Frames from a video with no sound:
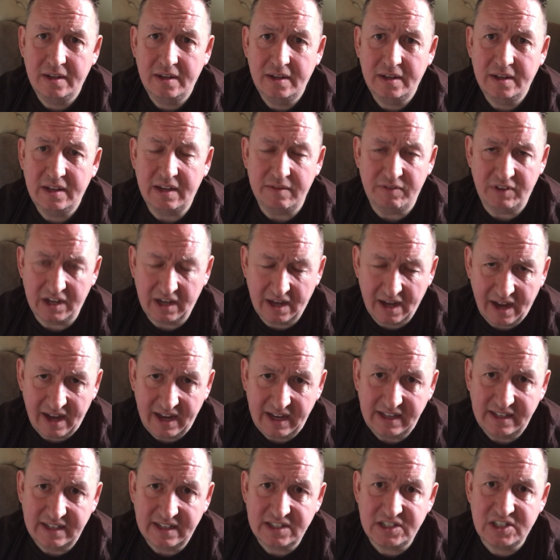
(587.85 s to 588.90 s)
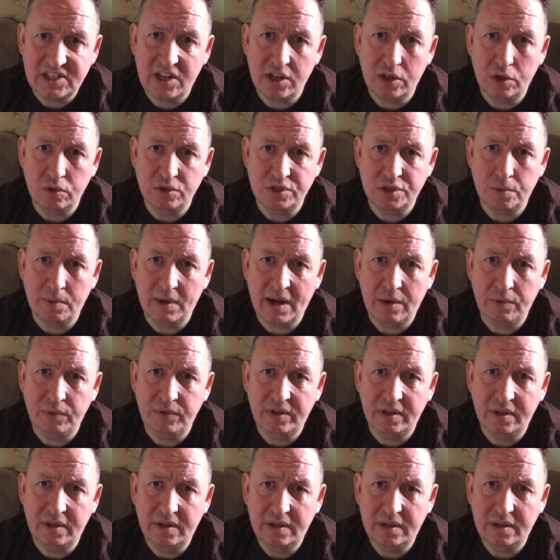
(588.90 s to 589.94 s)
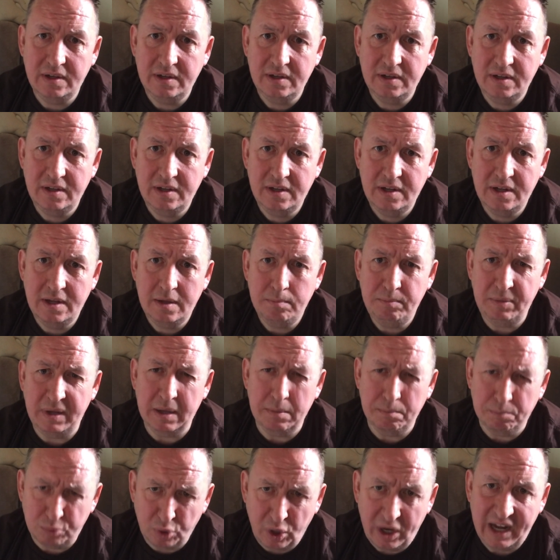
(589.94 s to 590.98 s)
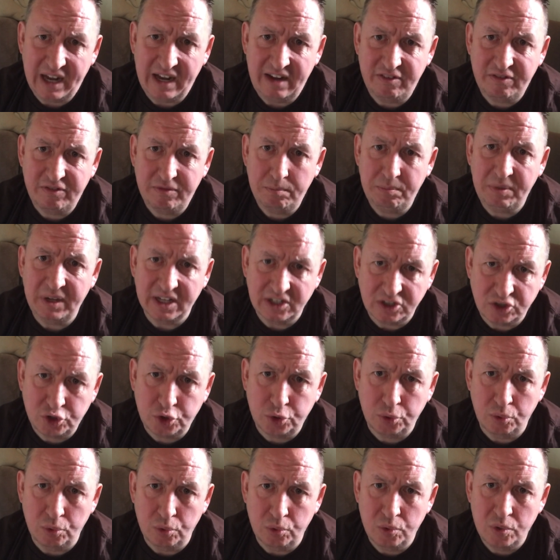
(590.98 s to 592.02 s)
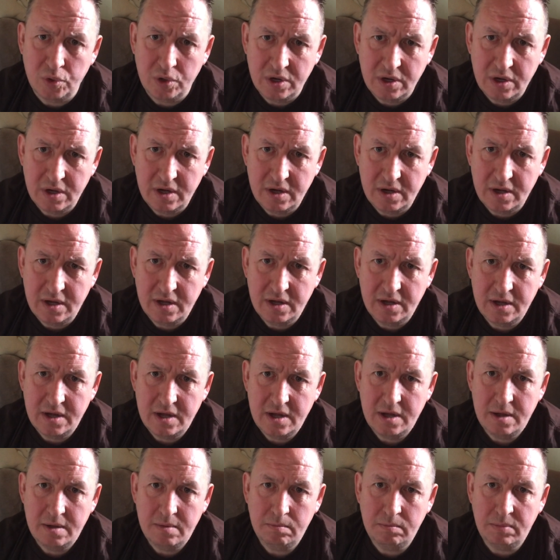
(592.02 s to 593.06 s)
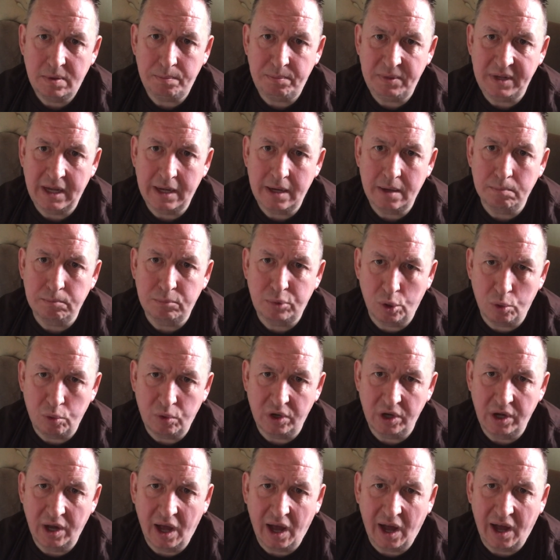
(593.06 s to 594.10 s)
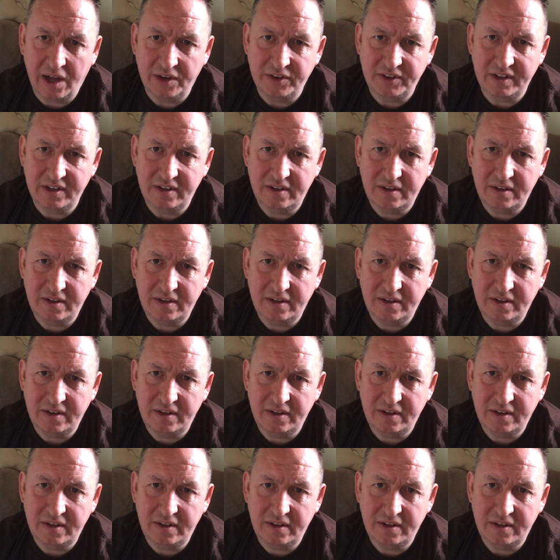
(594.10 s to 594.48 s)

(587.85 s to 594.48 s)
giving kindness to those around her, being brave, being true, but being broken-hearted.